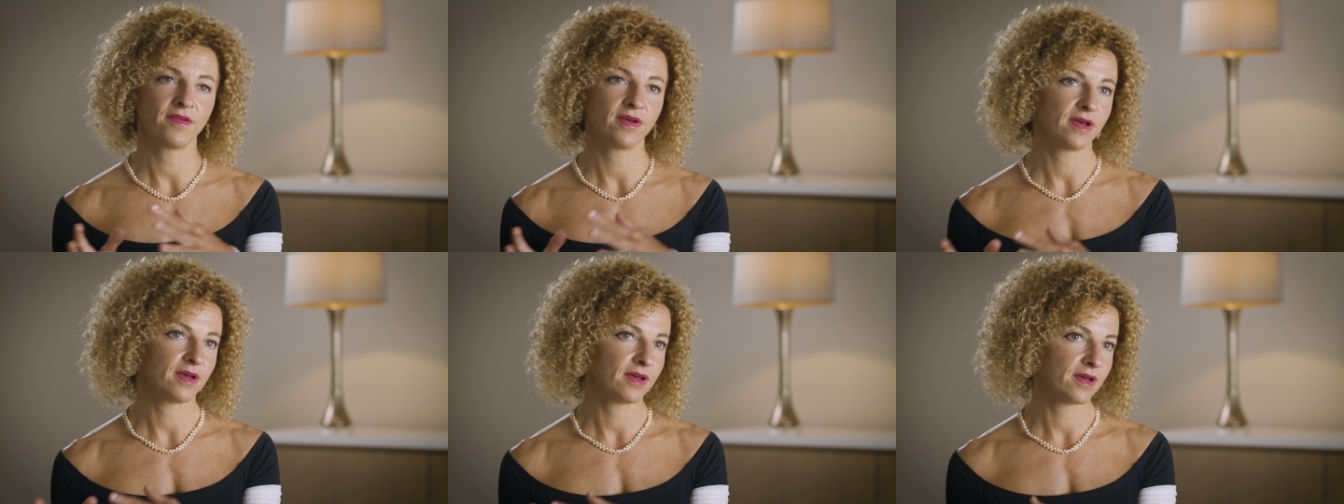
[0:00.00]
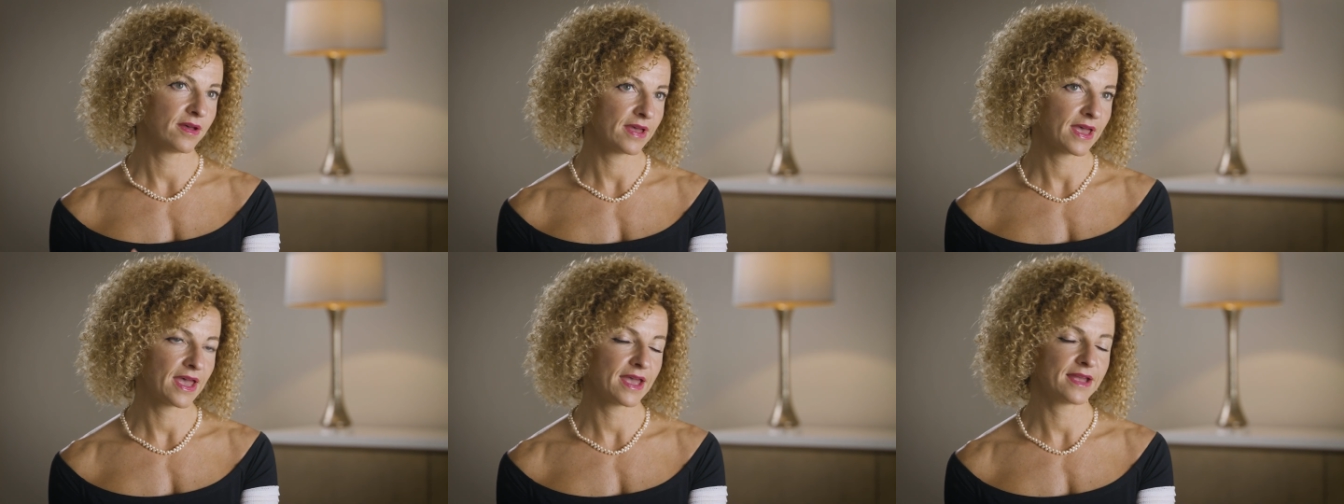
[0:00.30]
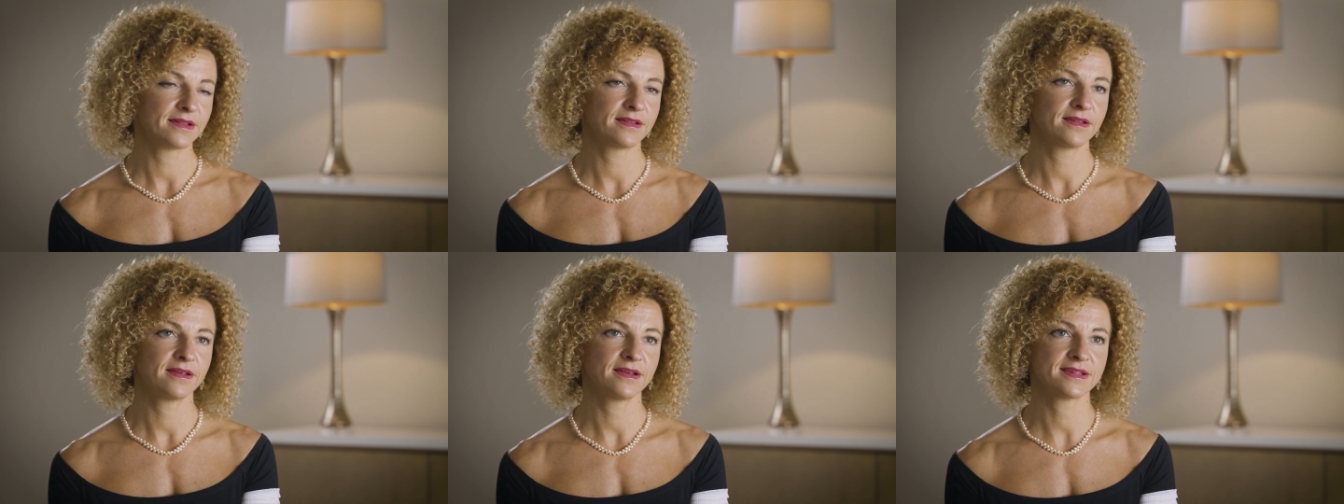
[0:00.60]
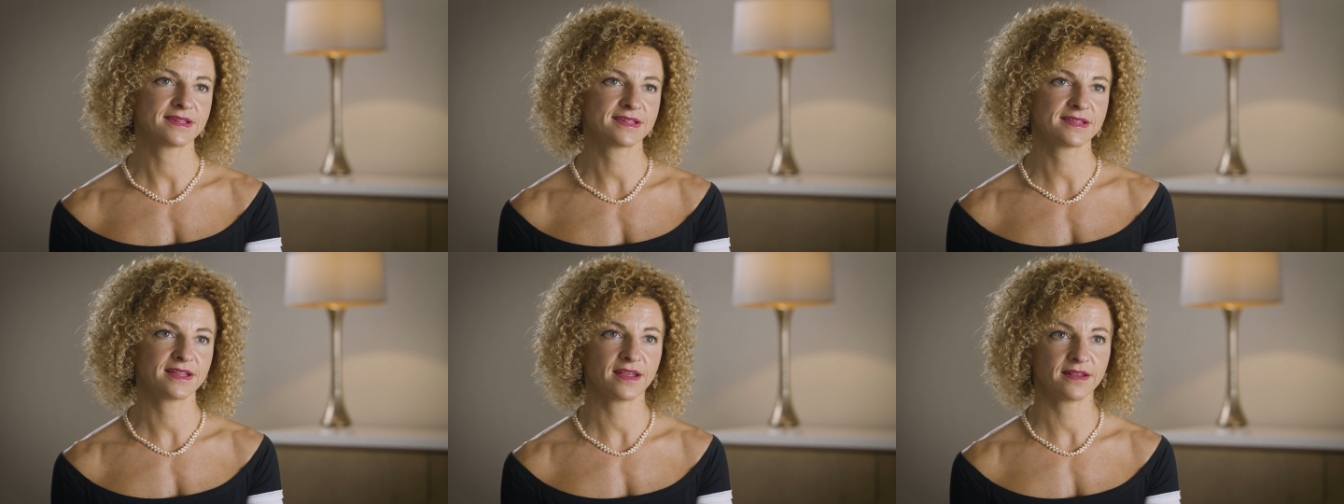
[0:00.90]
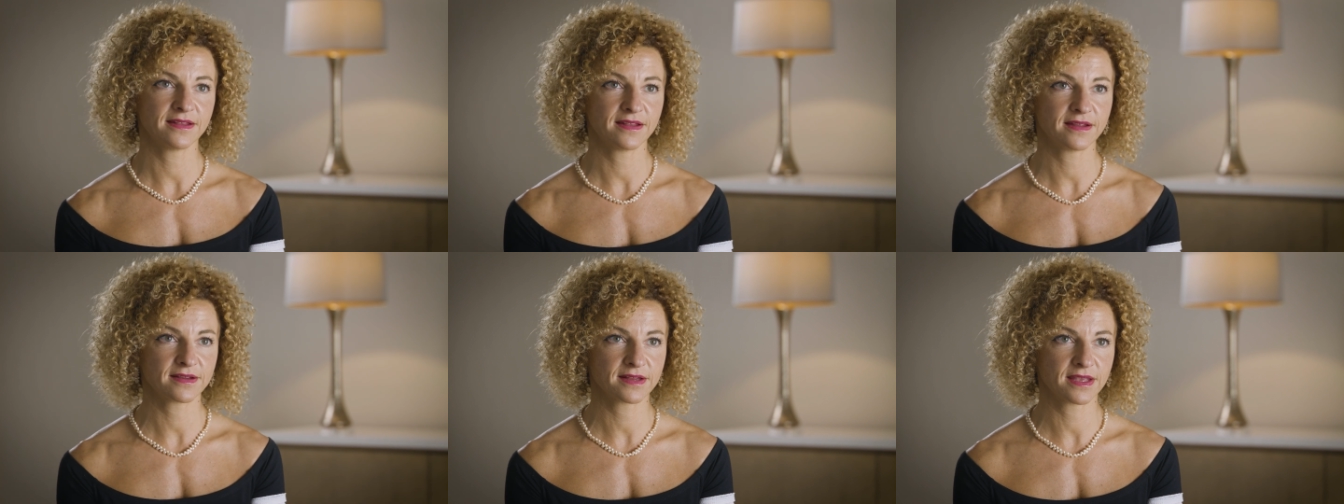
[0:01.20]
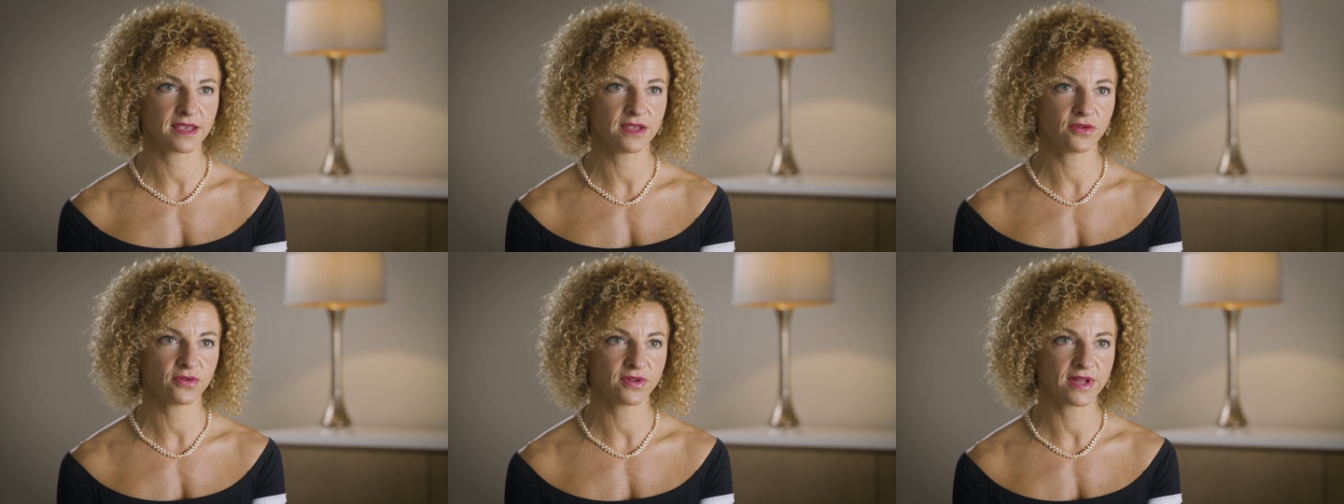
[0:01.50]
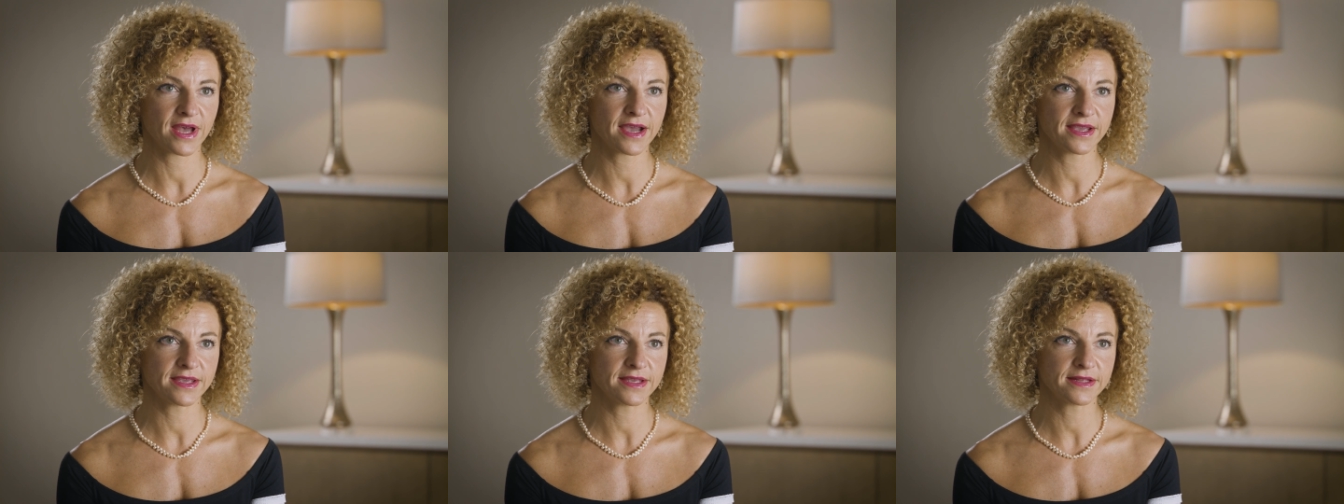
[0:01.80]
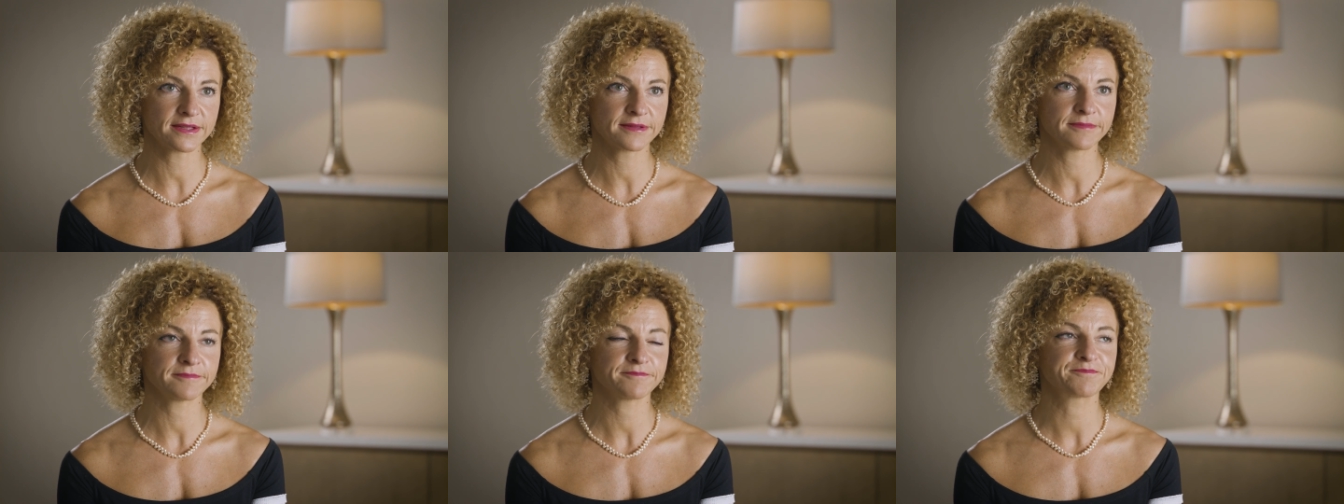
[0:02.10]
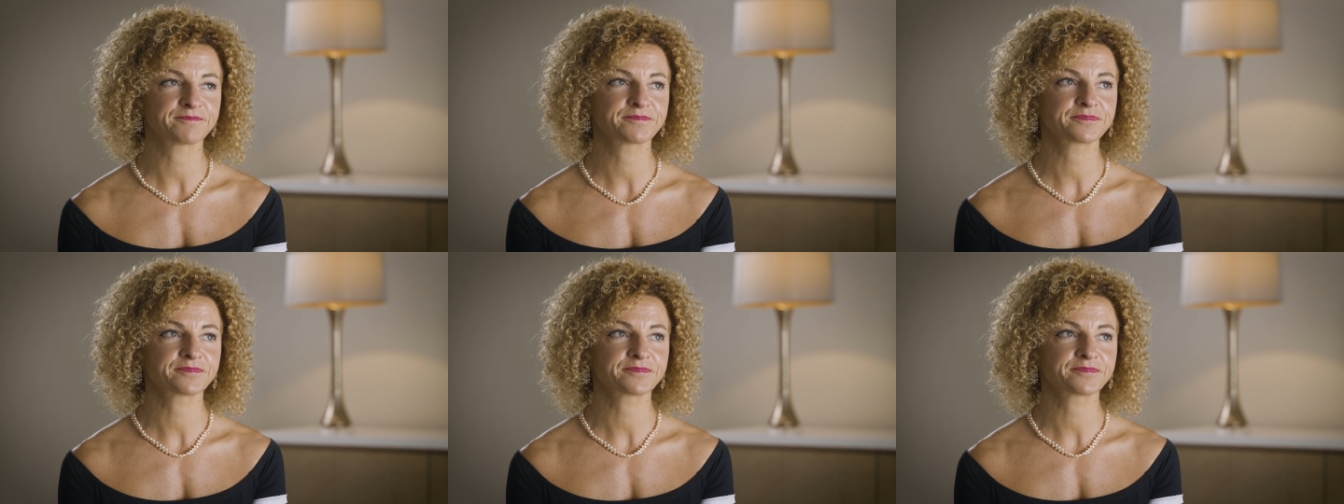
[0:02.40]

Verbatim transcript: uh, and a standard keto diet.